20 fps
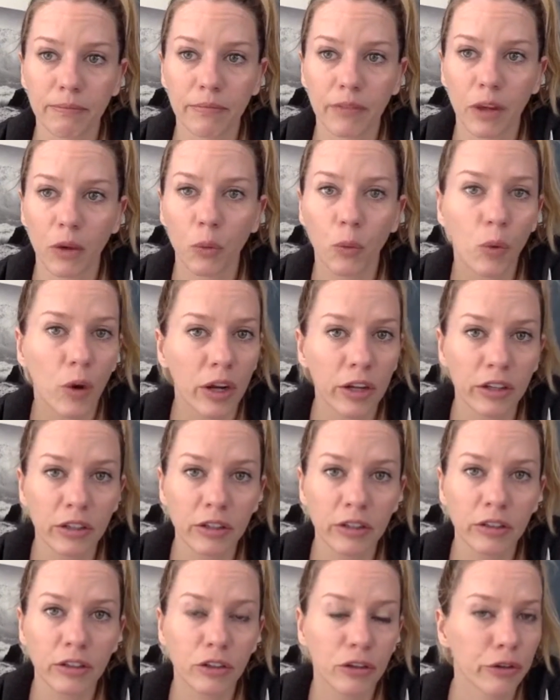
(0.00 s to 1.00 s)

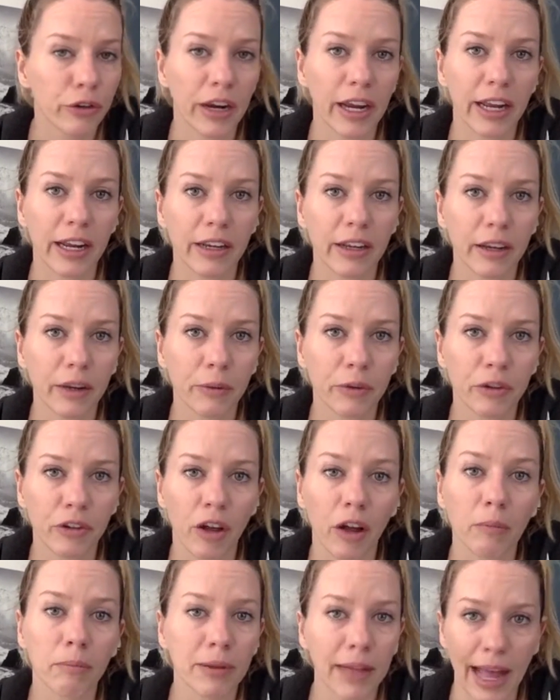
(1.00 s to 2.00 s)
one trade. It was
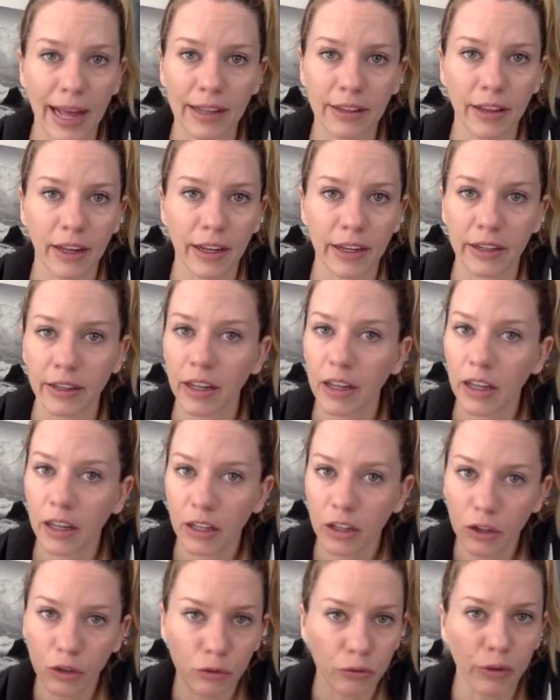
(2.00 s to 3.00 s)
called Blackline.
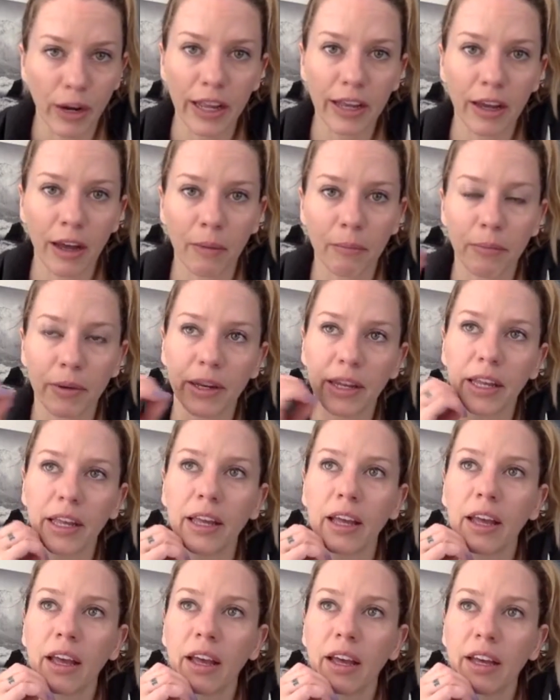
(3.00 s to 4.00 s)
Great company.
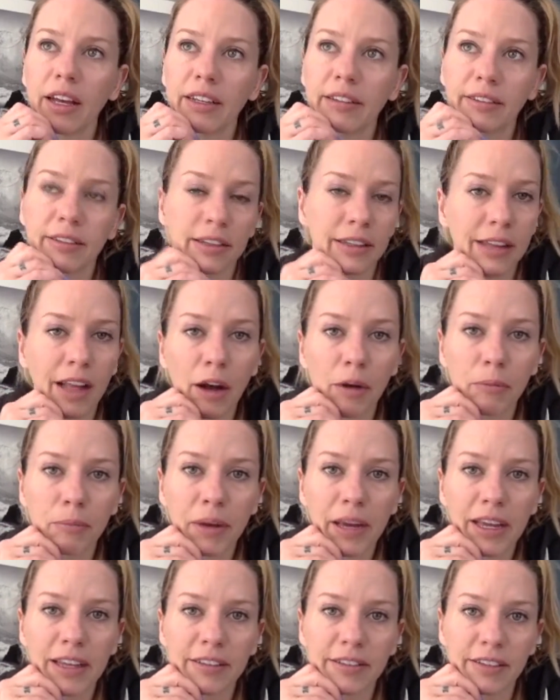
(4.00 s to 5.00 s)
It's a
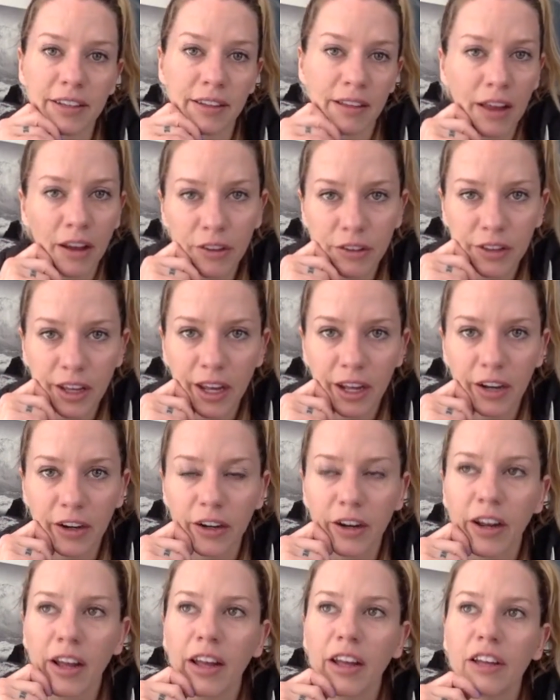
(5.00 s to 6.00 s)
cloud-based in the healthcare.
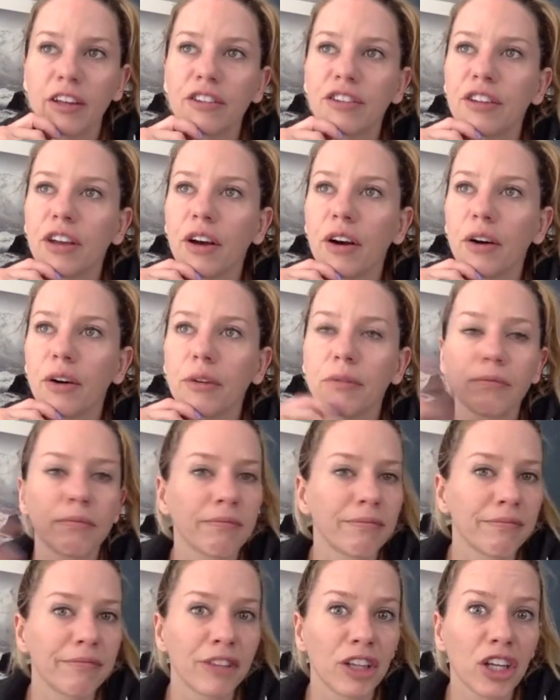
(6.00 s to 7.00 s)
So
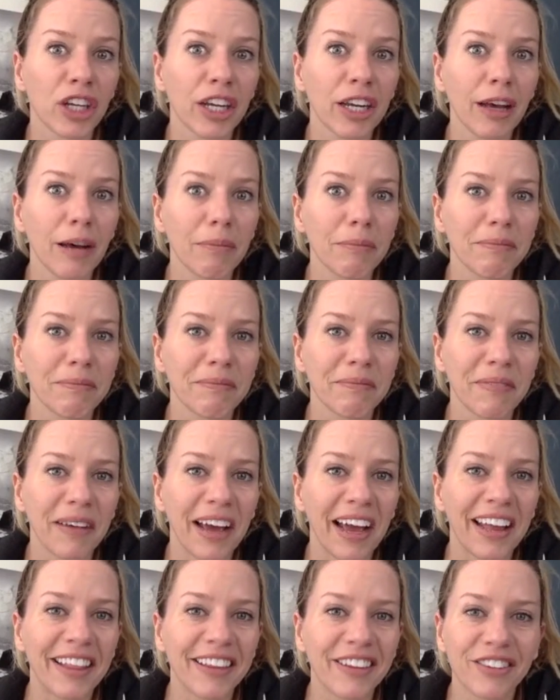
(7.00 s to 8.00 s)
look it up.
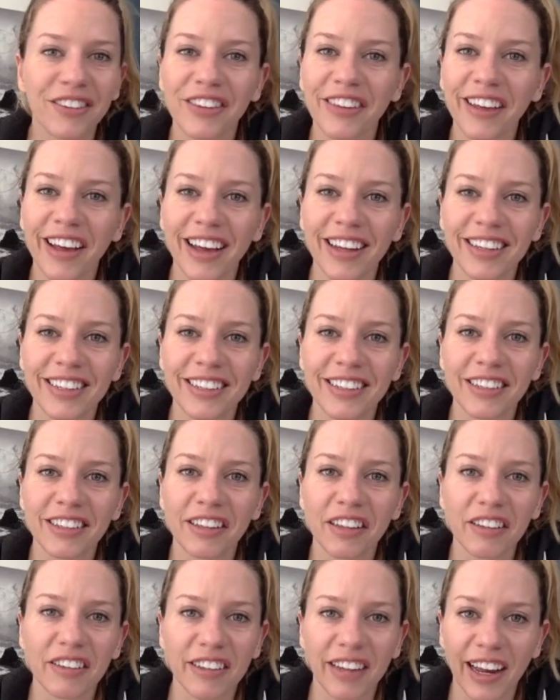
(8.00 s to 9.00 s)
And those are the kind of
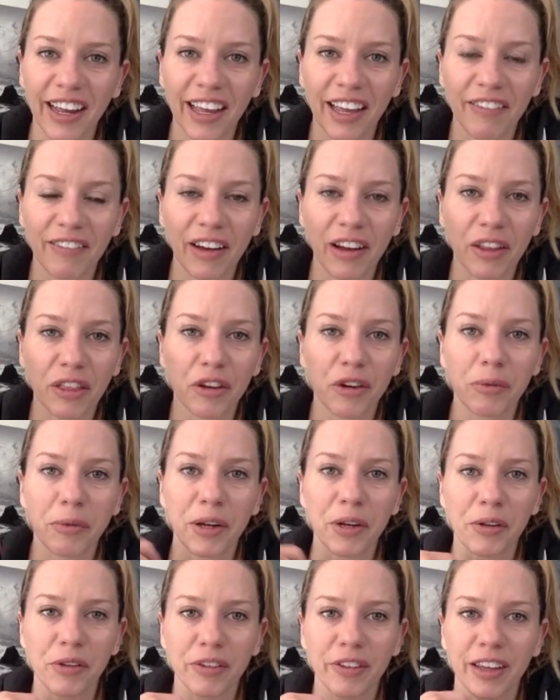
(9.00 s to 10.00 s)
details that I give out through my
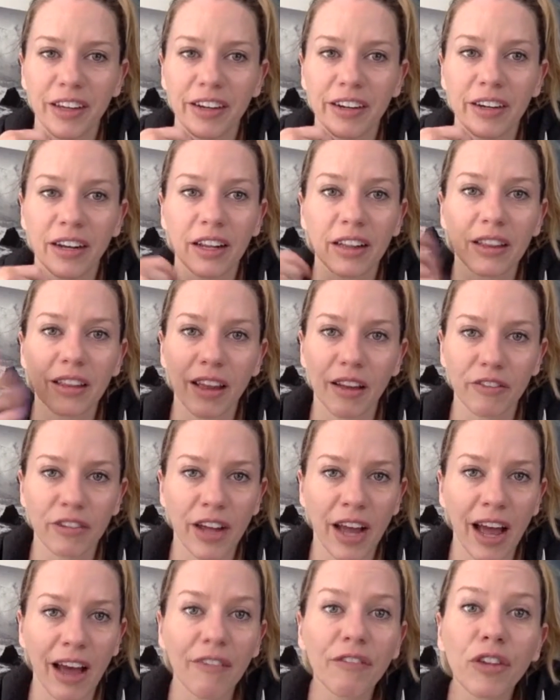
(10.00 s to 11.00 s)
newsletter. And I'd love to
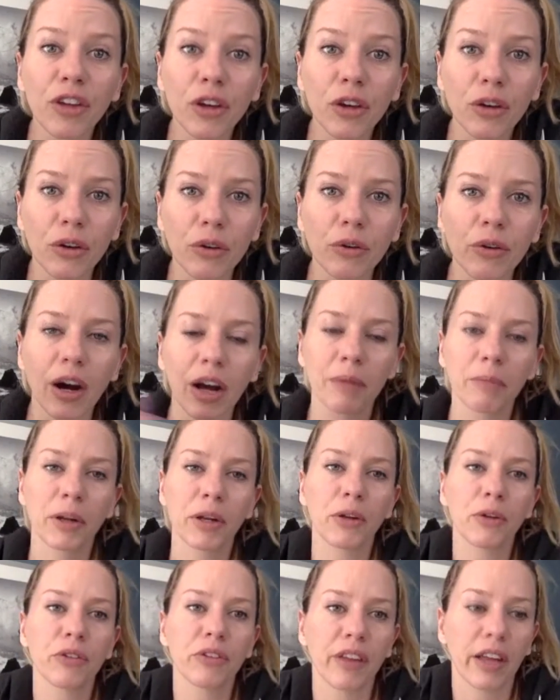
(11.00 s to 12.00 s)
have you on my
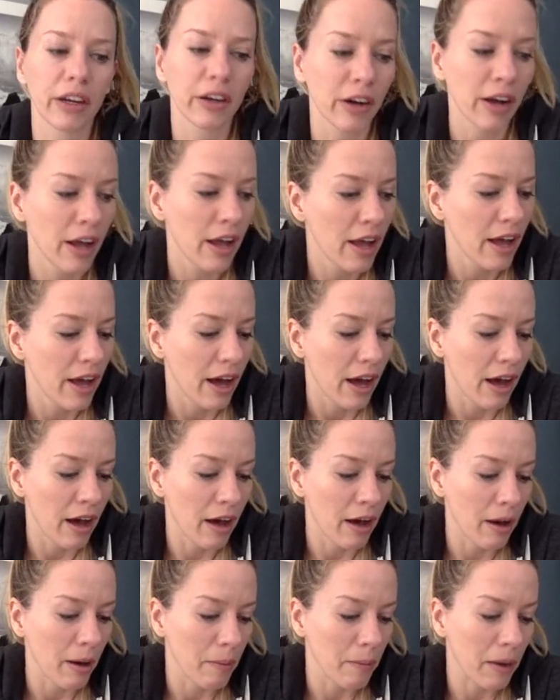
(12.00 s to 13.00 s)
newsletter.
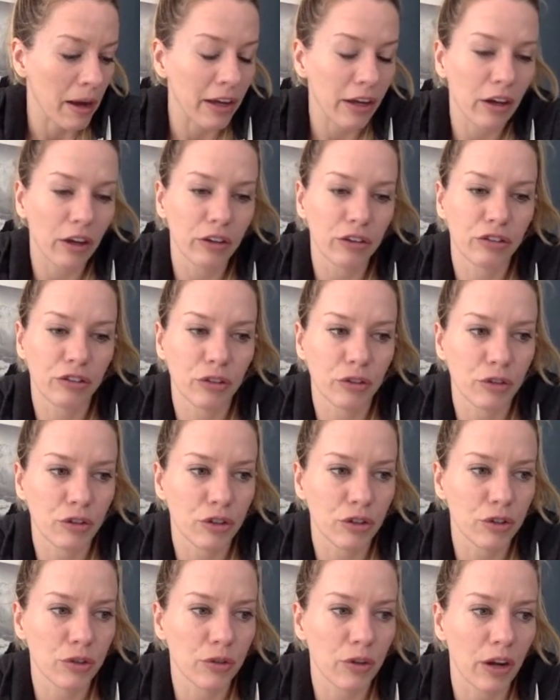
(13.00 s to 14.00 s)
I also
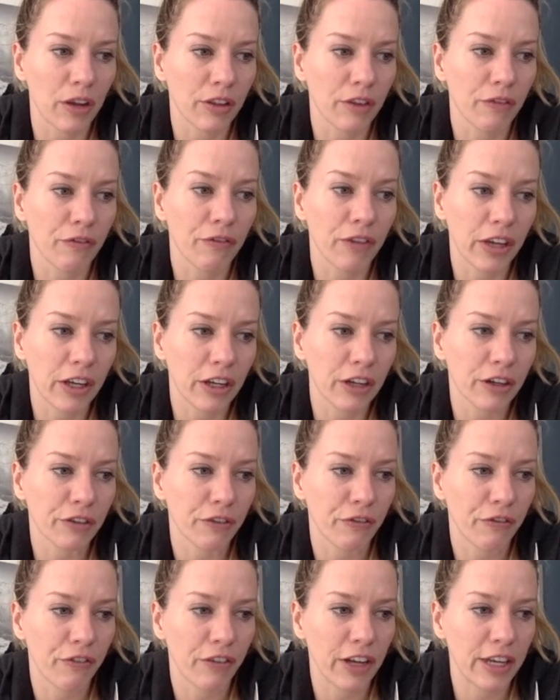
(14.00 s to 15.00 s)
do on the Figure
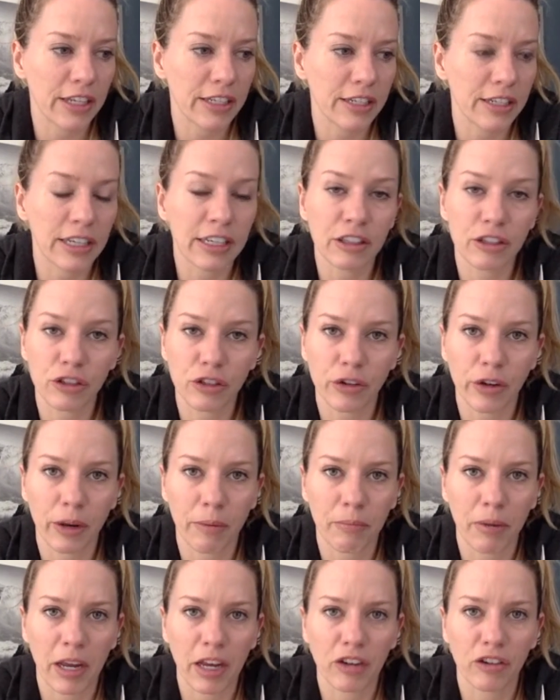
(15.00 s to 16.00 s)
Fit Instagram
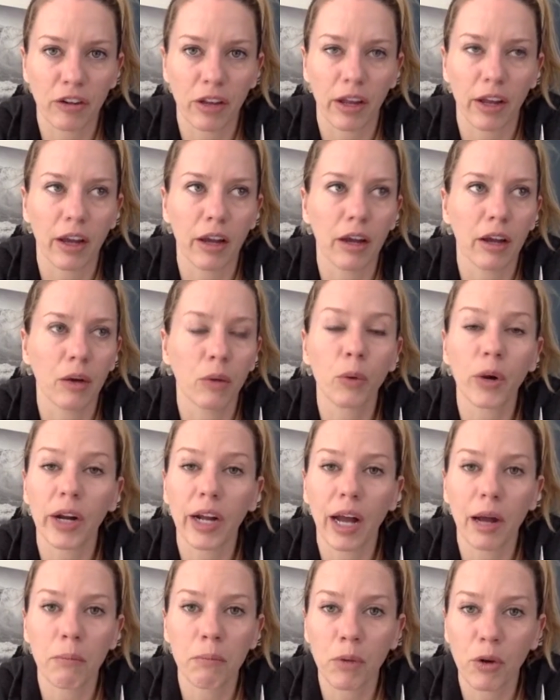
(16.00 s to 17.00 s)
page like a
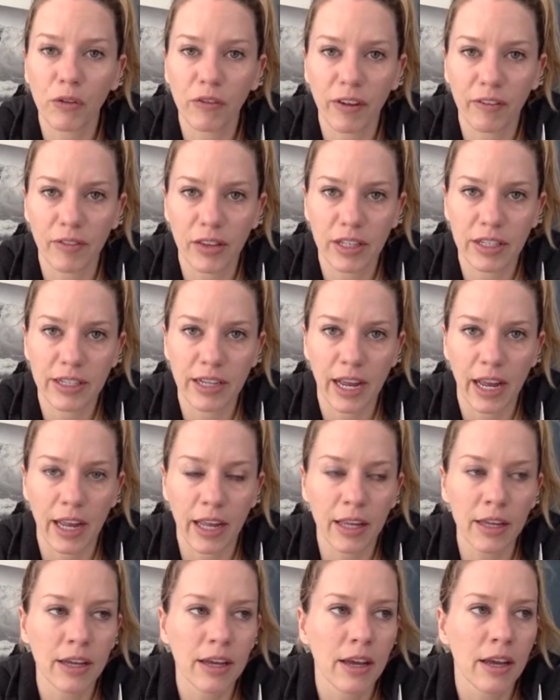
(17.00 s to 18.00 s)
workout move of the
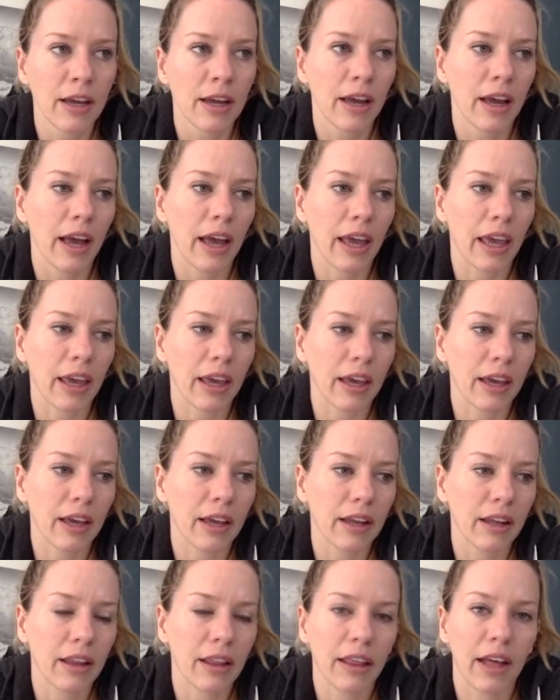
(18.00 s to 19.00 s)
day.
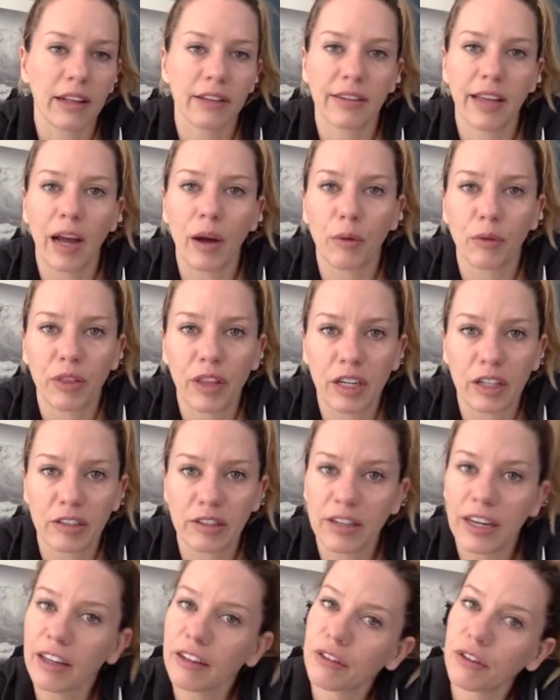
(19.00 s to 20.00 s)
And that's out there
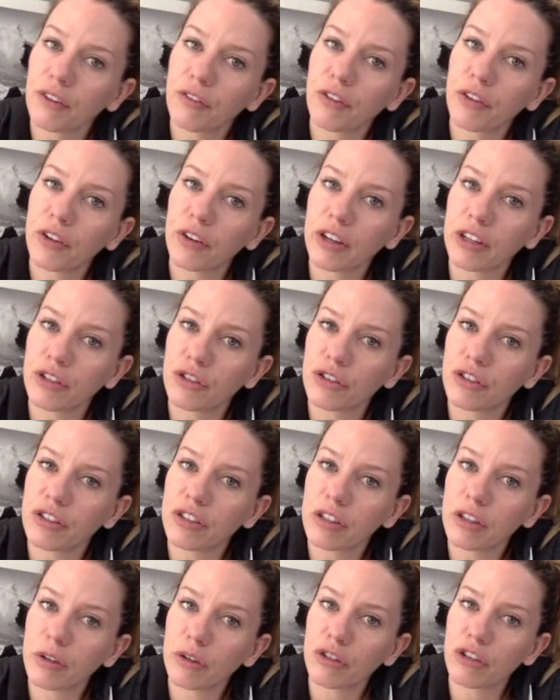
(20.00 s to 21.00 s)
today. So if you're interested,
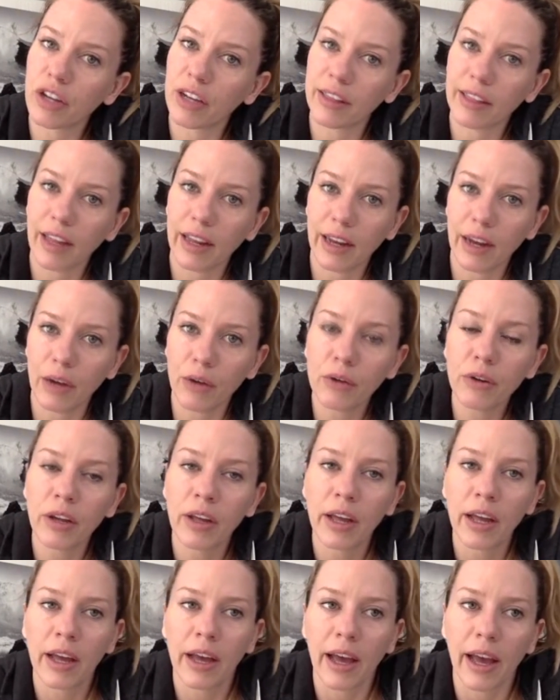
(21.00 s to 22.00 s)
go check that out.
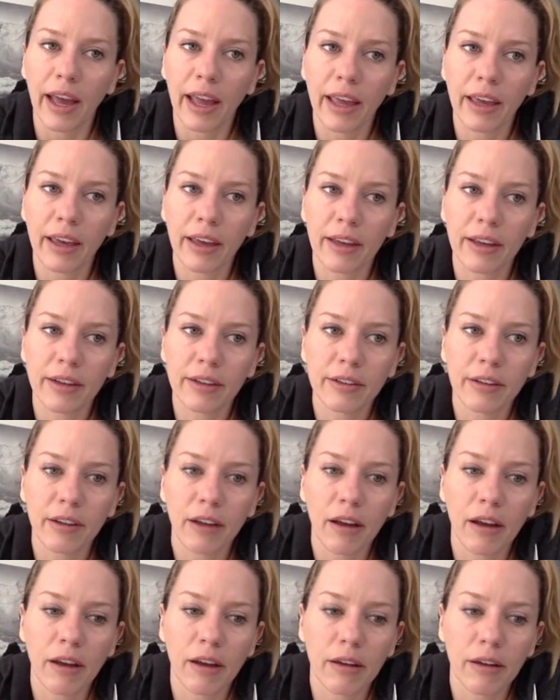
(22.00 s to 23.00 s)
And
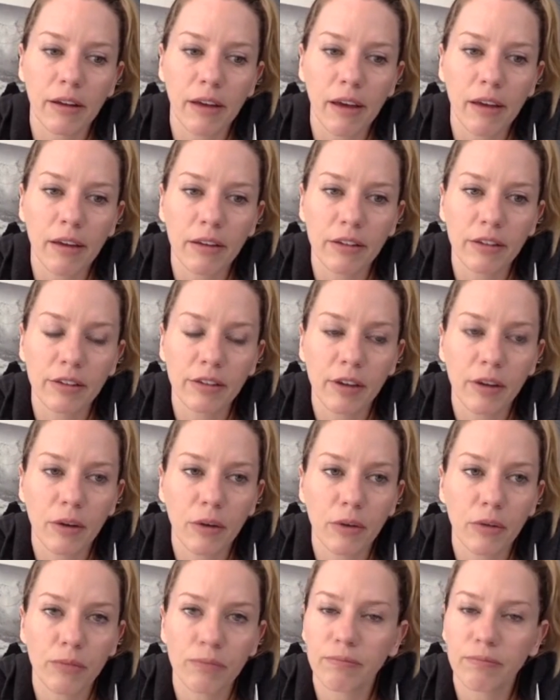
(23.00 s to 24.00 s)
yeah,
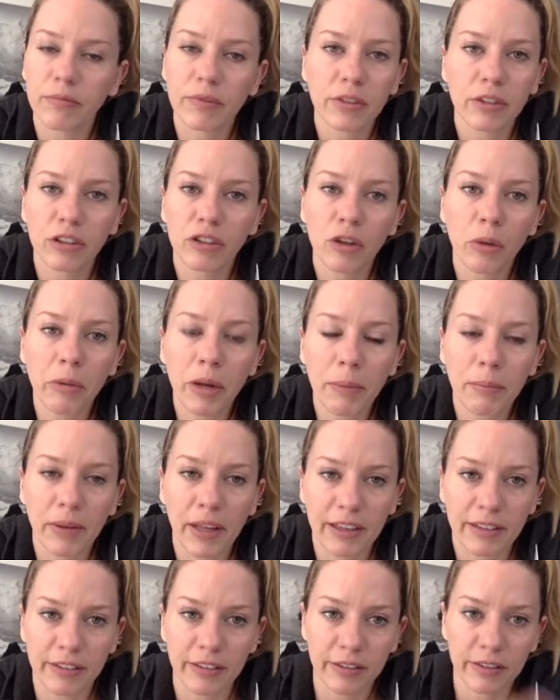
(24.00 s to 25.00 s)
so many
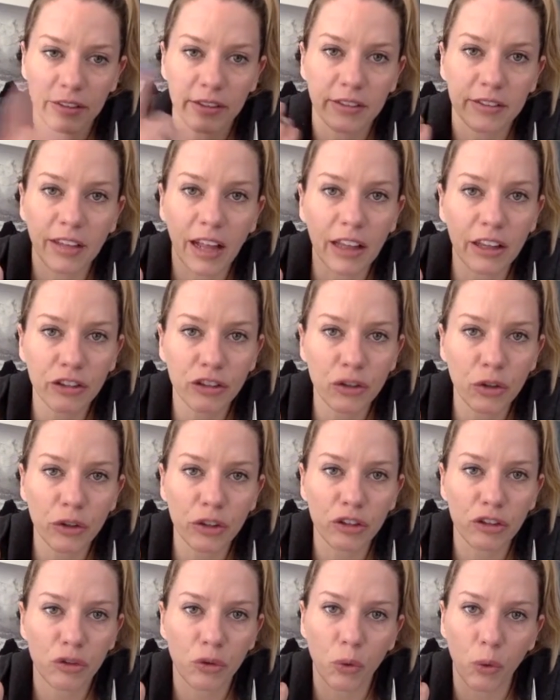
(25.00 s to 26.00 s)
places. Solace Yoga
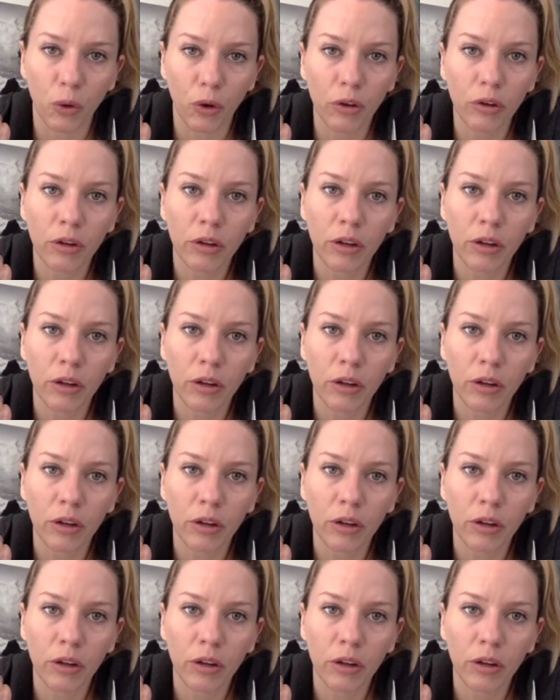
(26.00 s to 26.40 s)
School